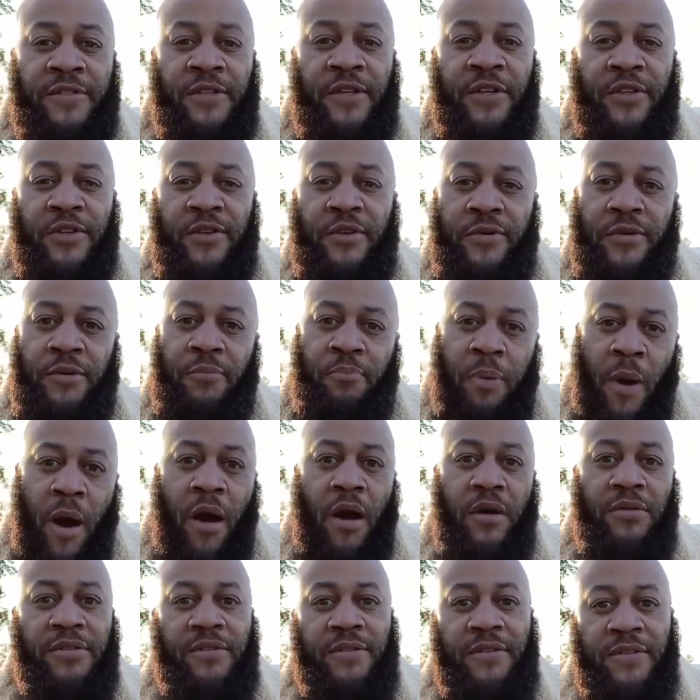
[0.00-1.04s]
you the
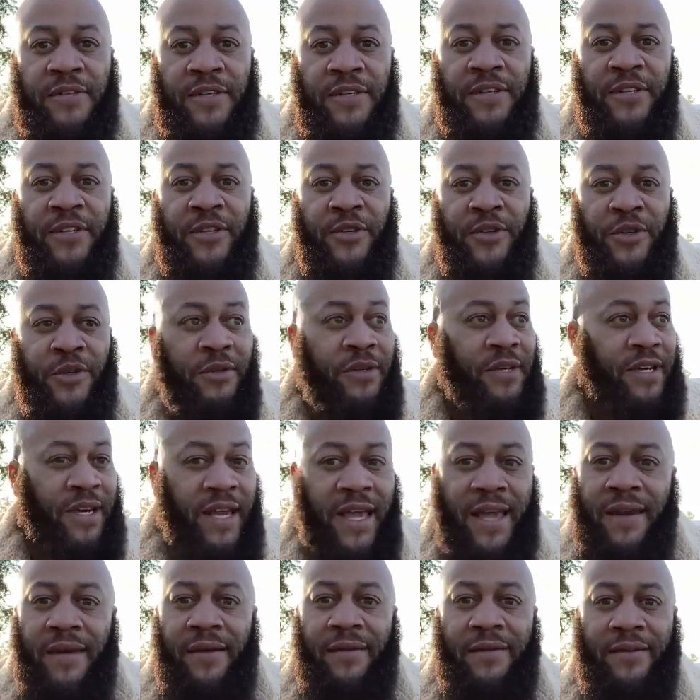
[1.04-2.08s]
boss, you the
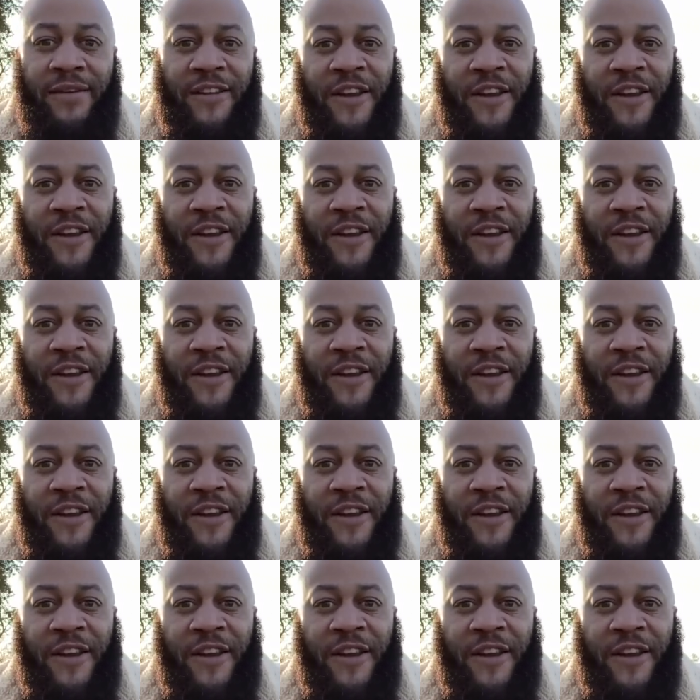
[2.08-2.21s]
leader,